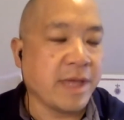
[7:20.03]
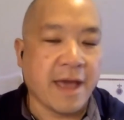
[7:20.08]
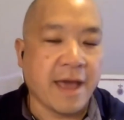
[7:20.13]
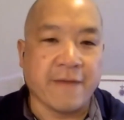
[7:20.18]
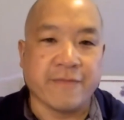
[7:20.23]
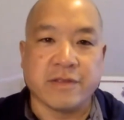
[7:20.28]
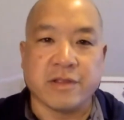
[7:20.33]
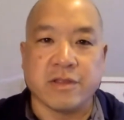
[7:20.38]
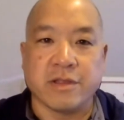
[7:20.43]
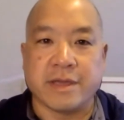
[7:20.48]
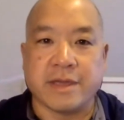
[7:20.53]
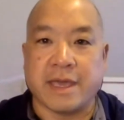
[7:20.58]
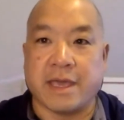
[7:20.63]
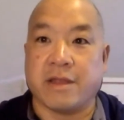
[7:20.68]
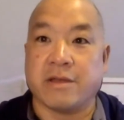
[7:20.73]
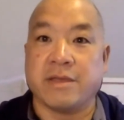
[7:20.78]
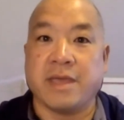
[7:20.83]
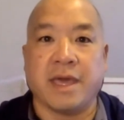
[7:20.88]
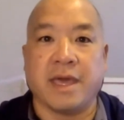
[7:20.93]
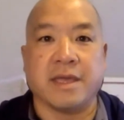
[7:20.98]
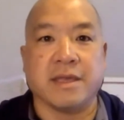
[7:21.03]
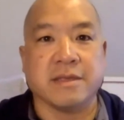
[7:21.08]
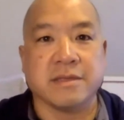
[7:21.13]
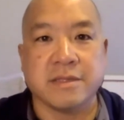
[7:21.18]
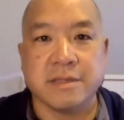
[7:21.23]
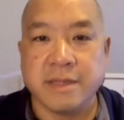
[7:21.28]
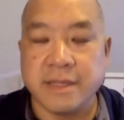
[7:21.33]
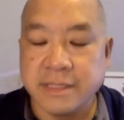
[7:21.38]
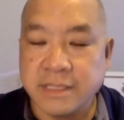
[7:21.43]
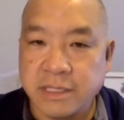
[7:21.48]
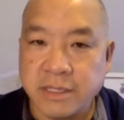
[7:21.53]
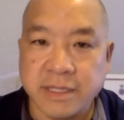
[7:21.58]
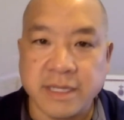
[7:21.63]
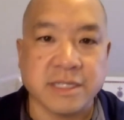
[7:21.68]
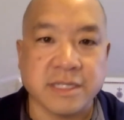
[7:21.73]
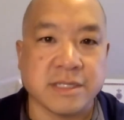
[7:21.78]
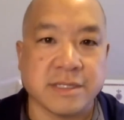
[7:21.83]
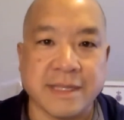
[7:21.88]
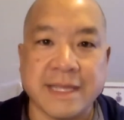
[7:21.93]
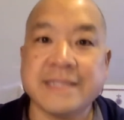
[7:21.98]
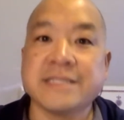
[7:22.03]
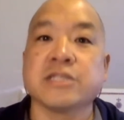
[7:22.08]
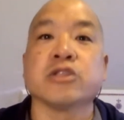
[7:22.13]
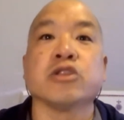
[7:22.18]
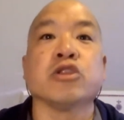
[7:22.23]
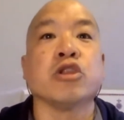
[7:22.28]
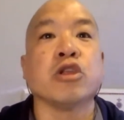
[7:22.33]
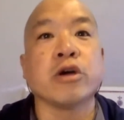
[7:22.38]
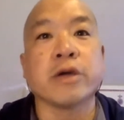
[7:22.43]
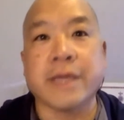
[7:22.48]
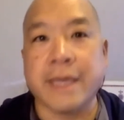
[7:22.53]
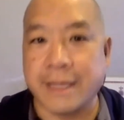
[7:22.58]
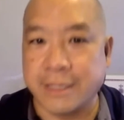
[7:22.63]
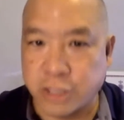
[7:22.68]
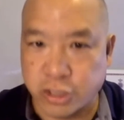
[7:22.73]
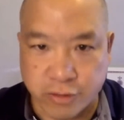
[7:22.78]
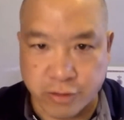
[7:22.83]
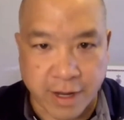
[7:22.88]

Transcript: we have to look at okay let's look at let's look at